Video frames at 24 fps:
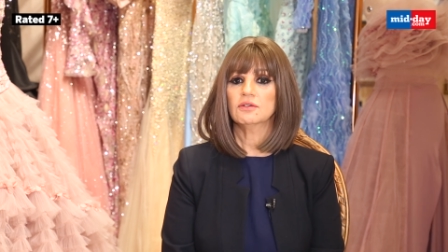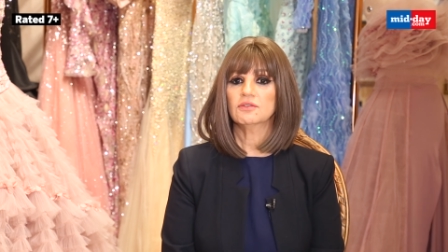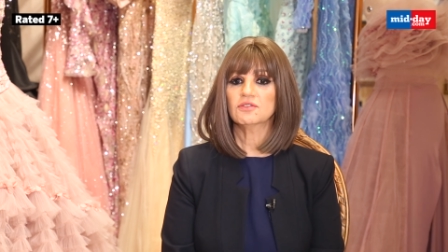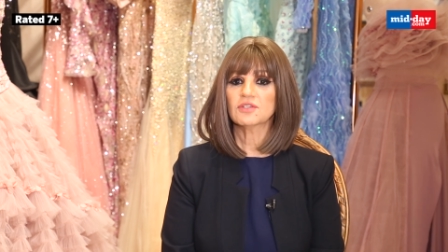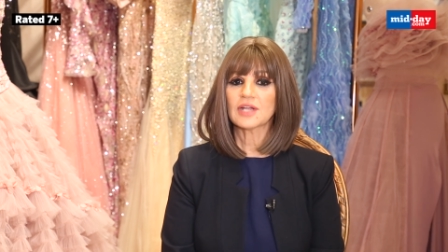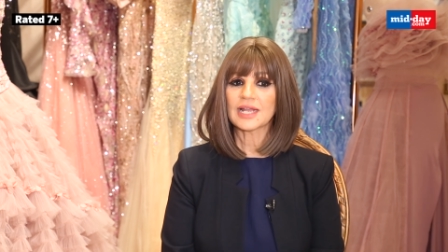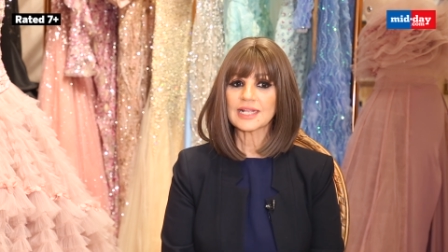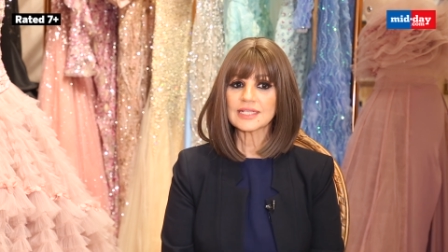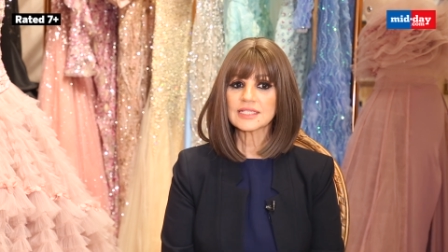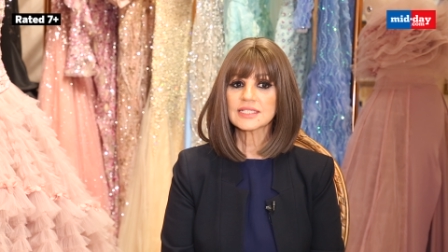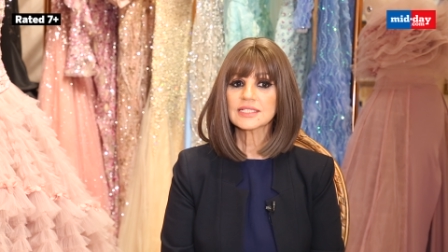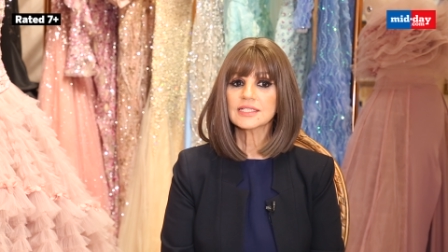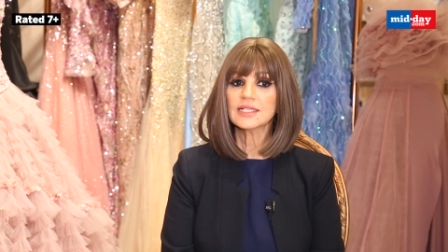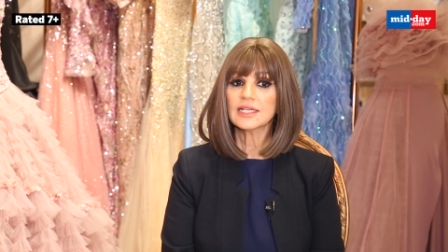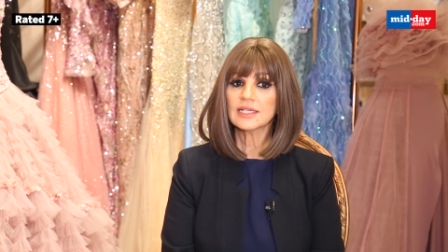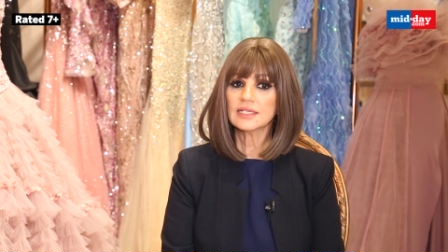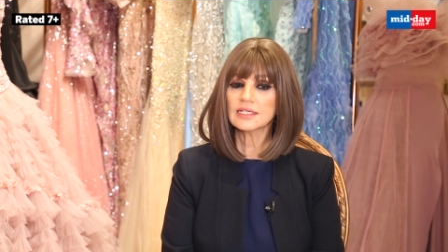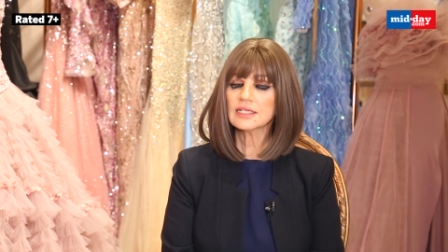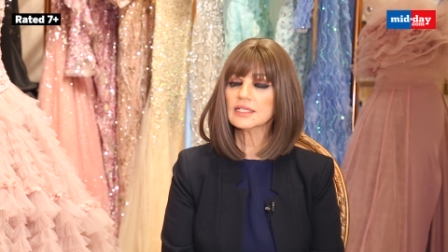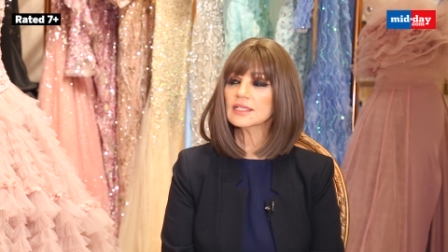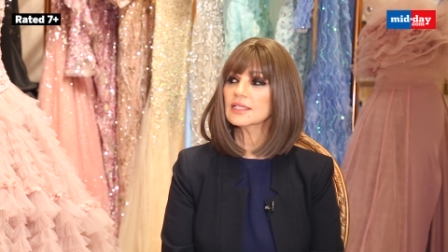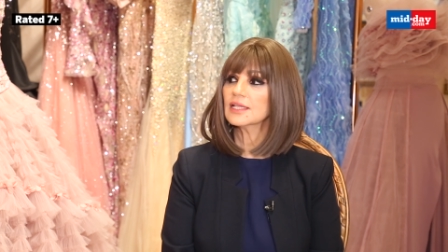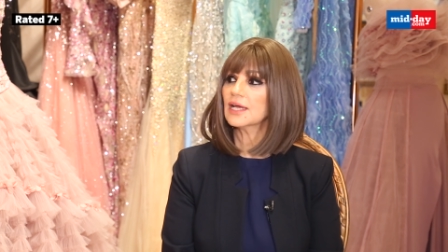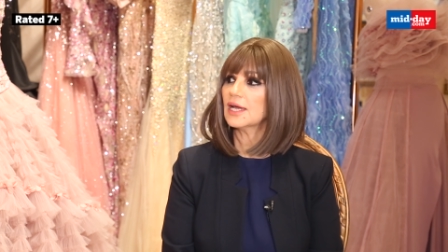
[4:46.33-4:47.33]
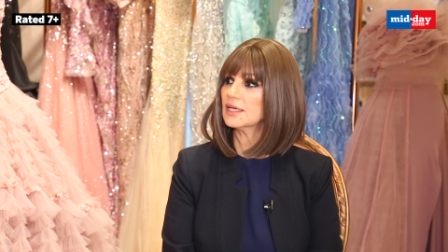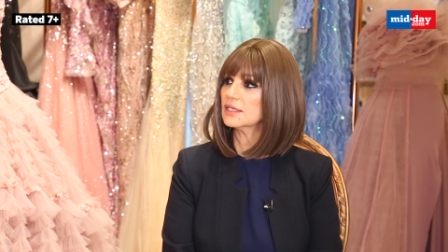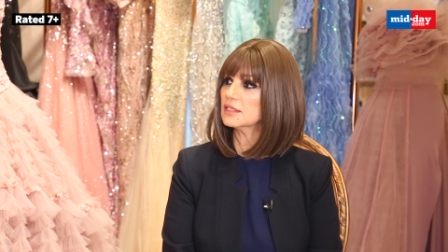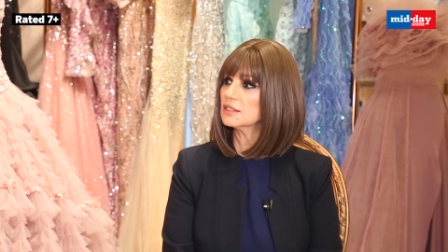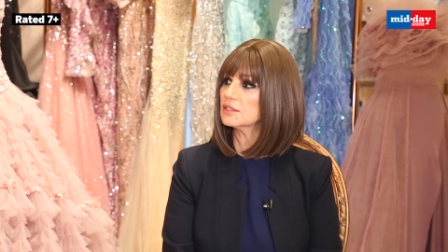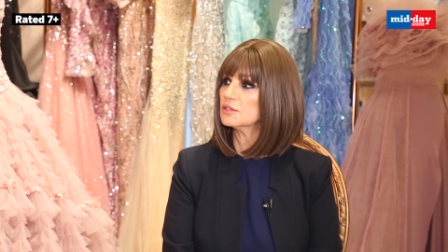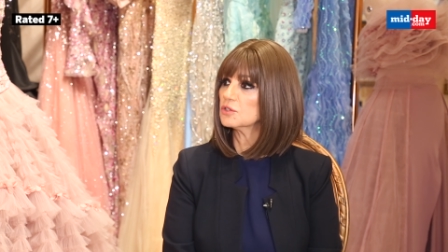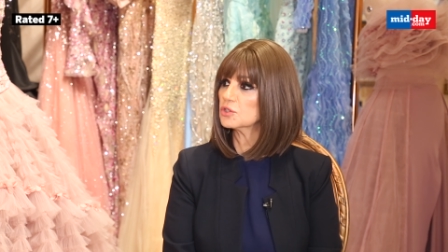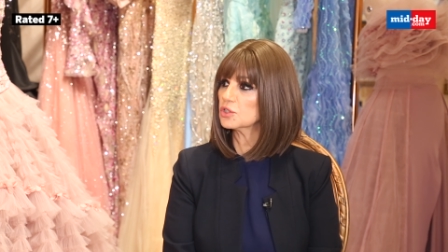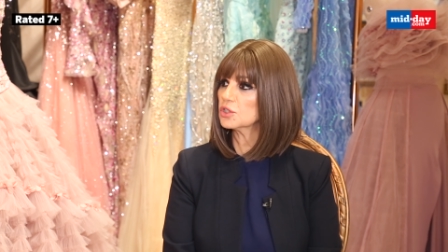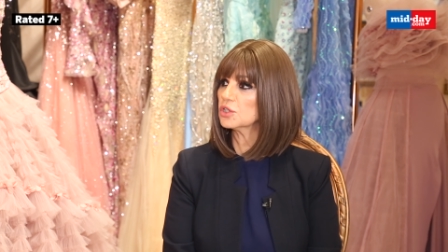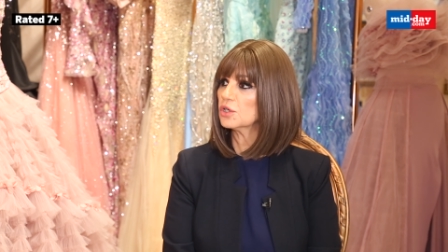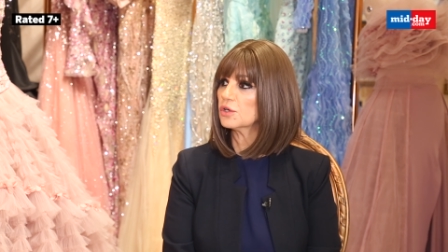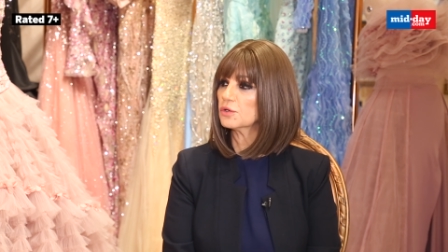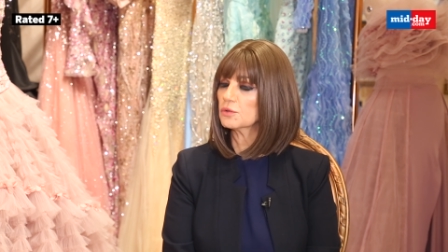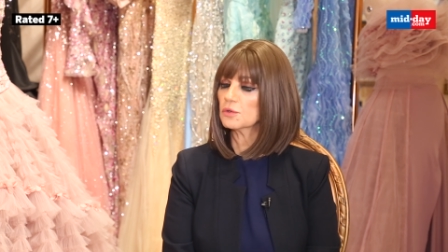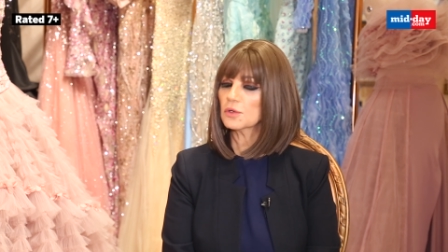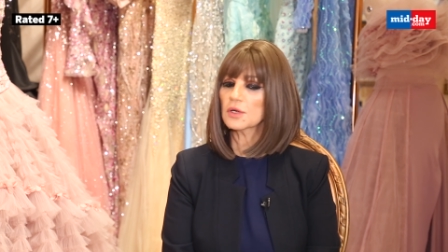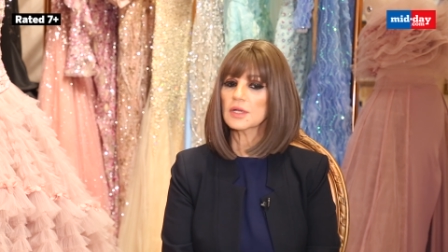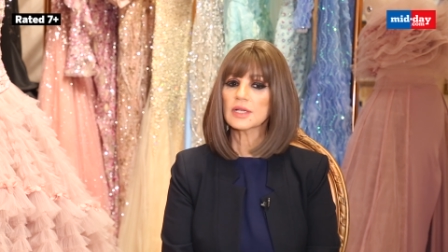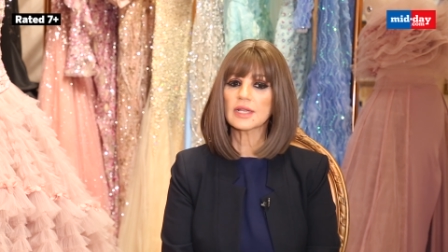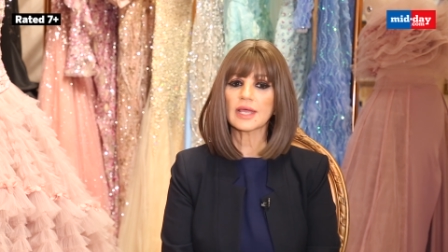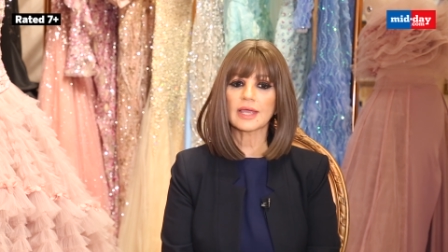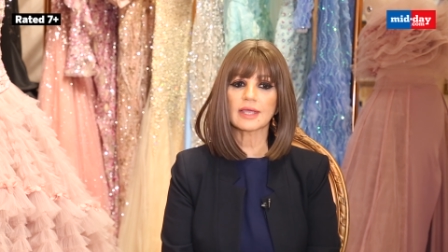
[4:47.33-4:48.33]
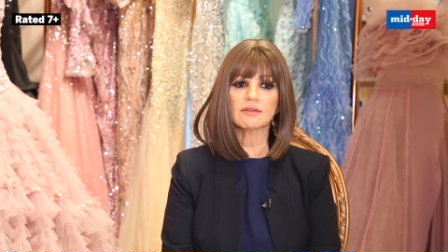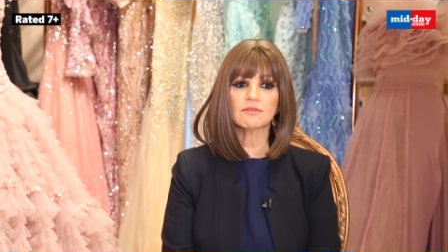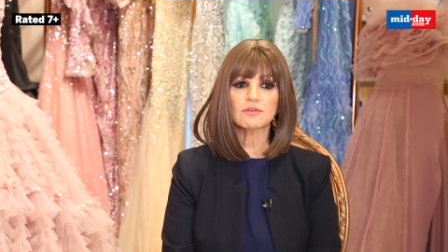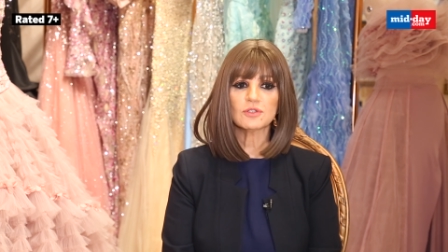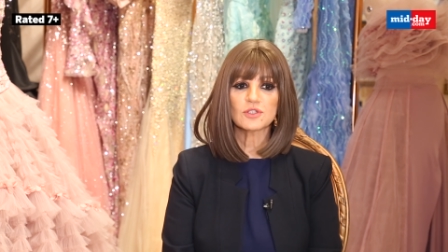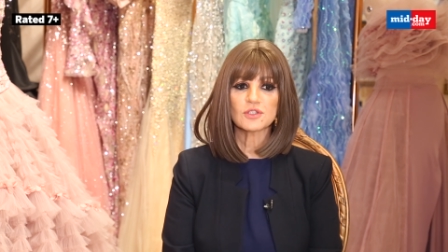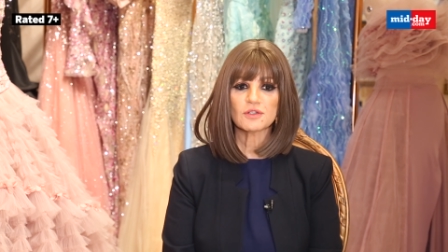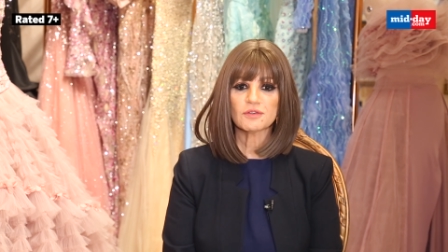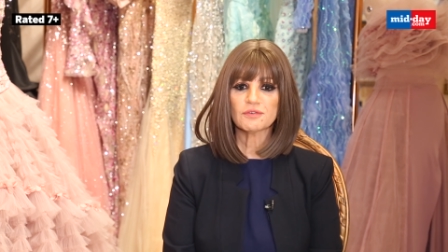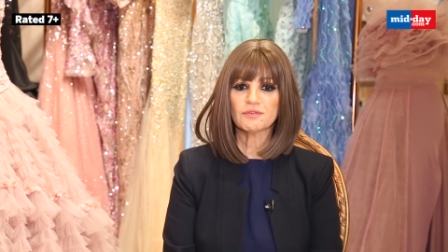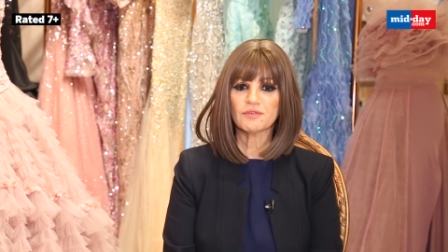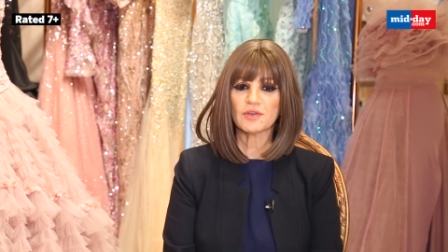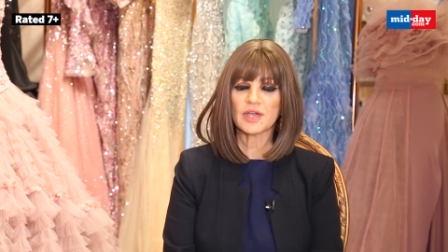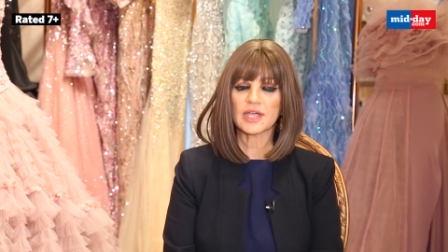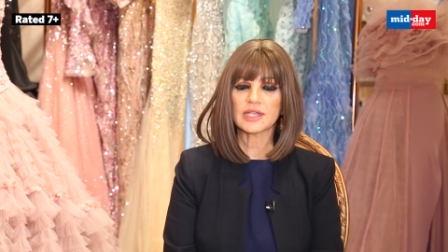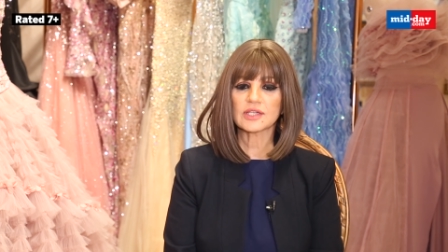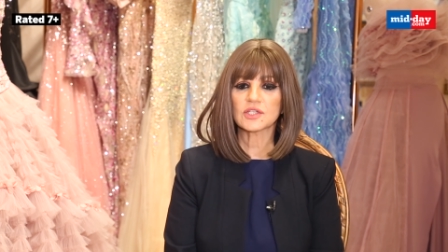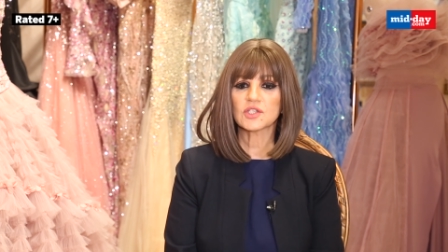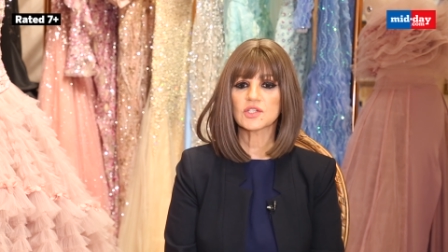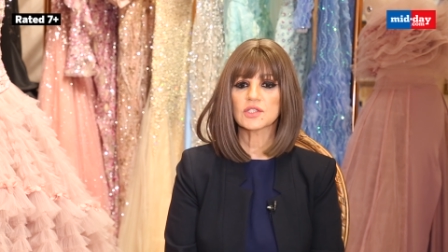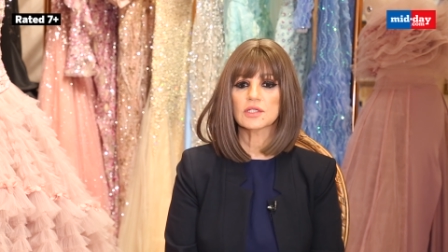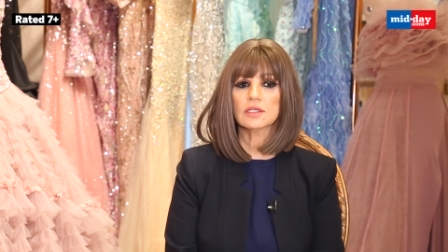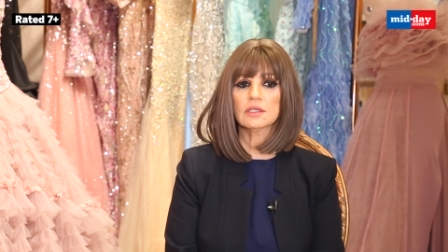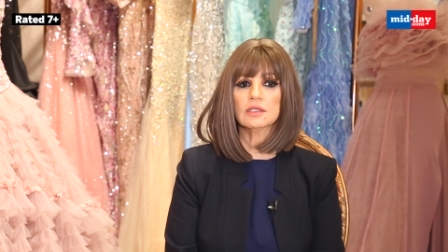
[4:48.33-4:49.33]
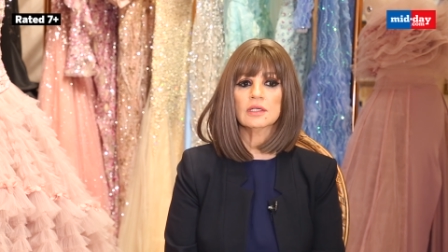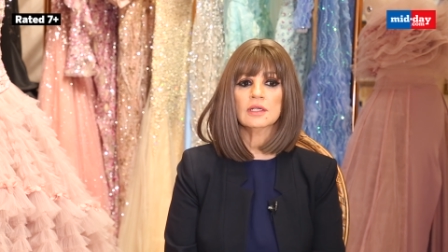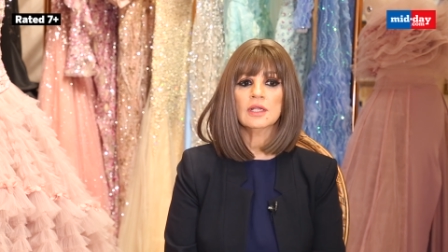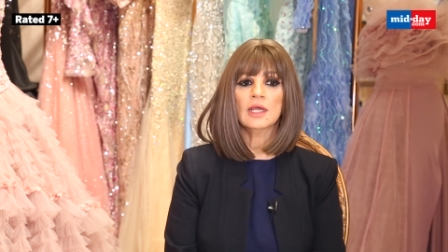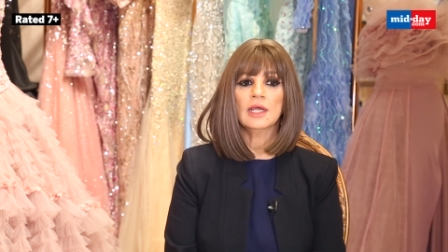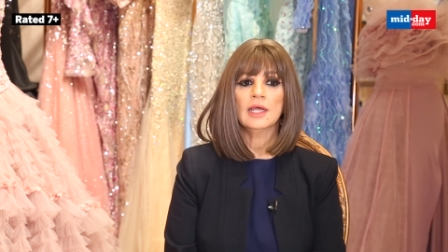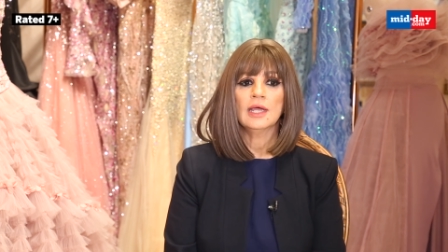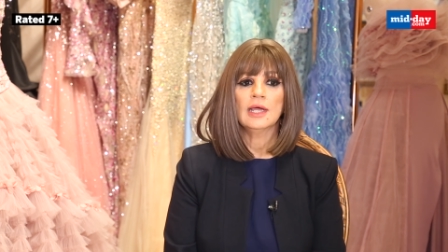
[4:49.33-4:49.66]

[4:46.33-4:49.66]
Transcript: translating that into your own language of fashion,